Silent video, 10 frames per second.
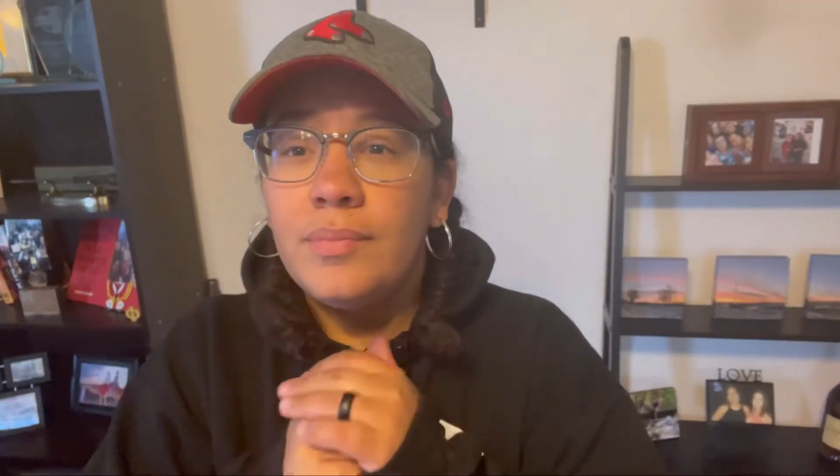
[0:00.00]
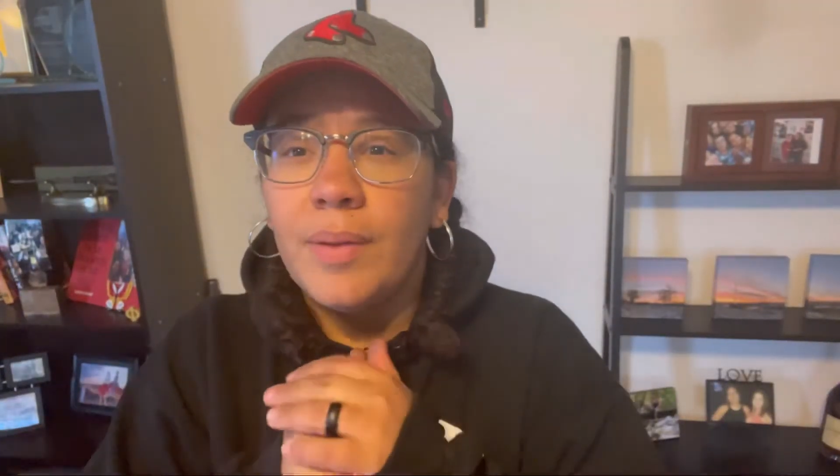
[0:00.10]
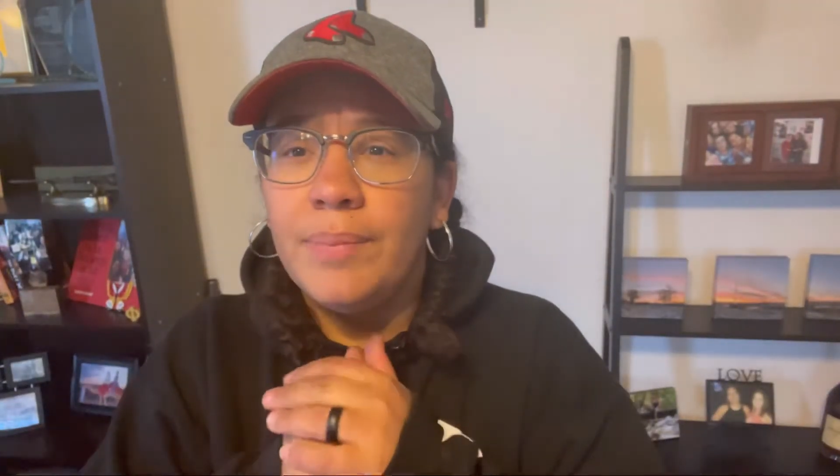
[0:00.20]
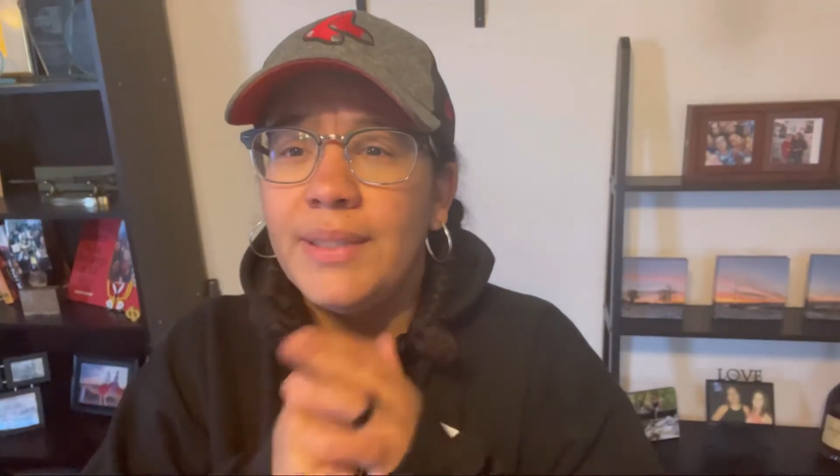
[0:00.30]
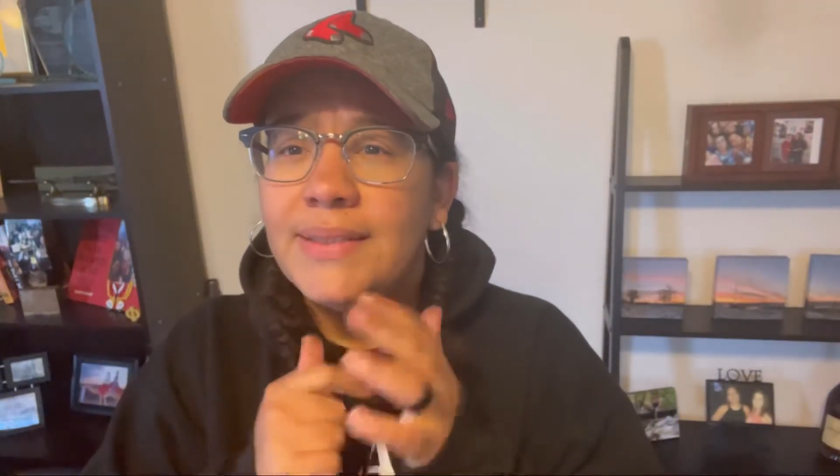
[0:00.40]

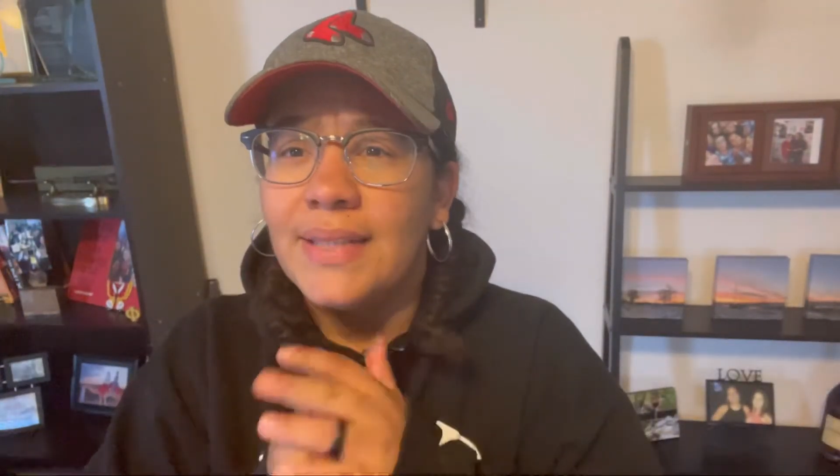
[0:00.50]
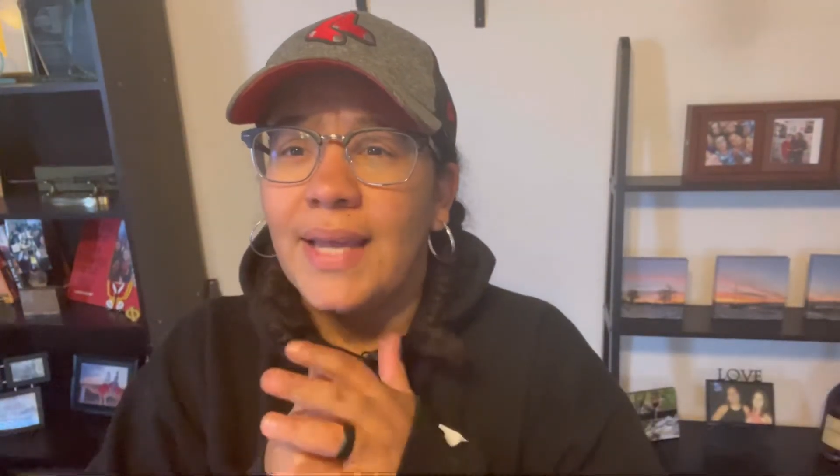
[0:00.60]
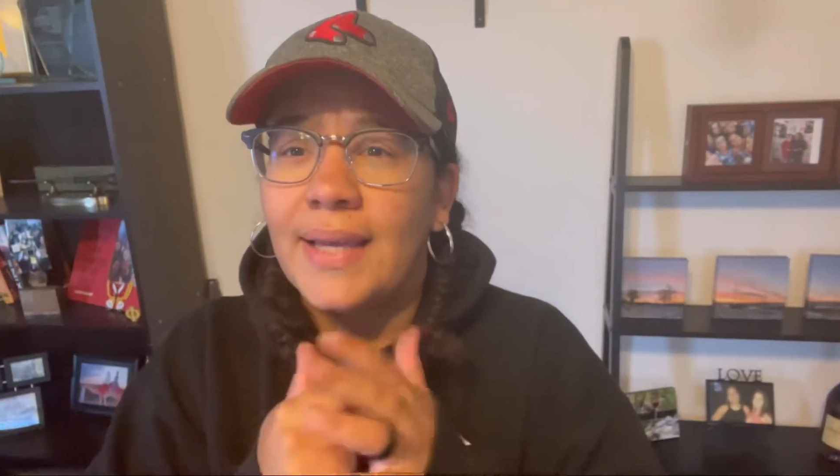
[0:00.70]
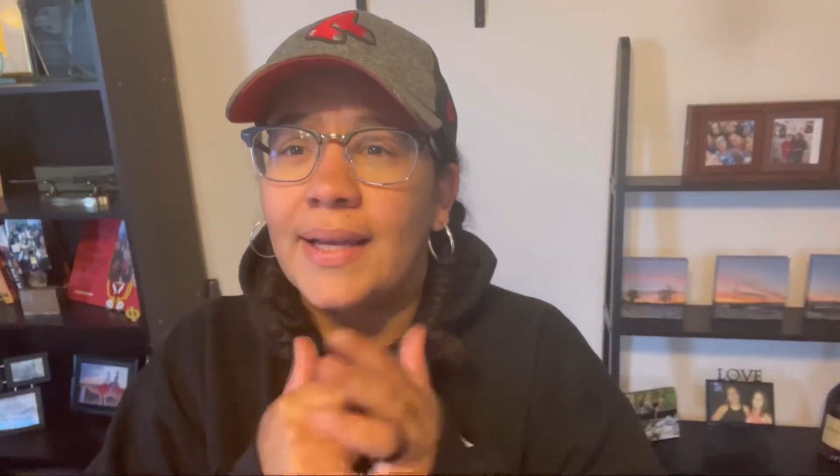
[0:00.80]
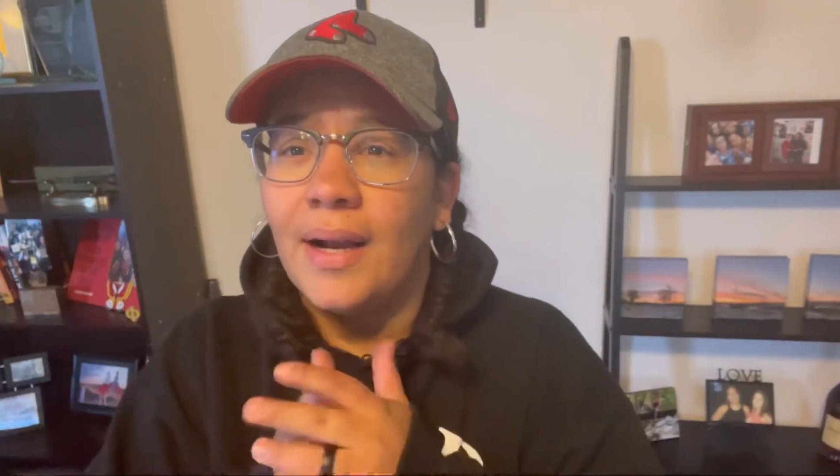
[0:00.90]
please
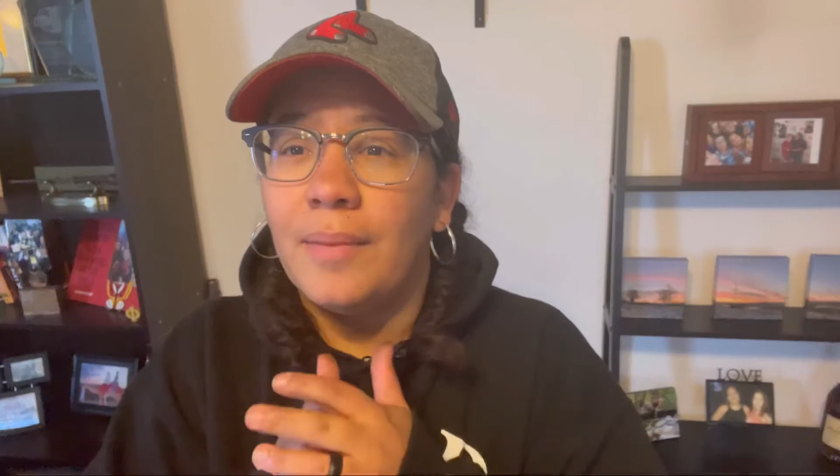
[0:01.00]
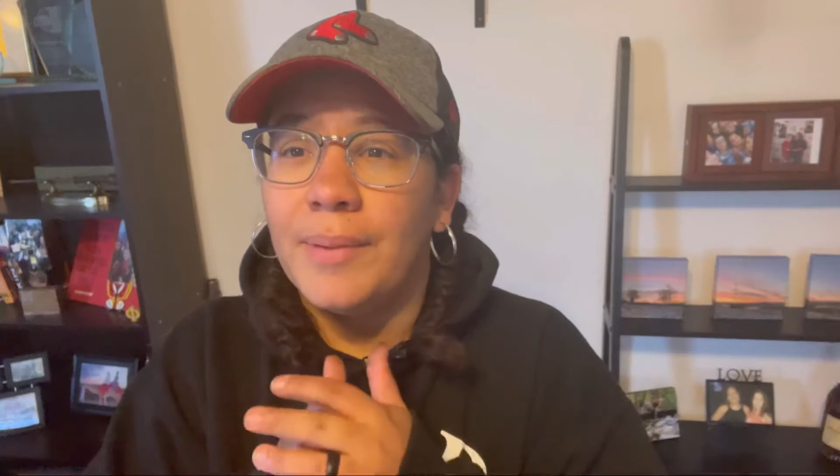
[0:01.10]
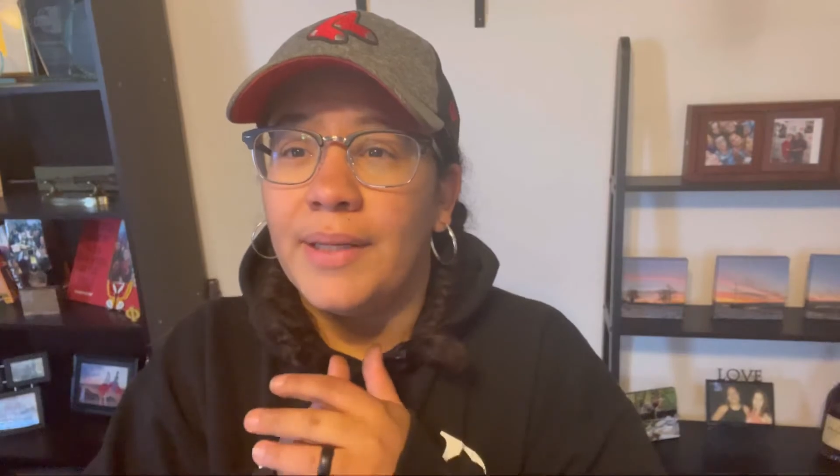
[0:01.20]
like, comment,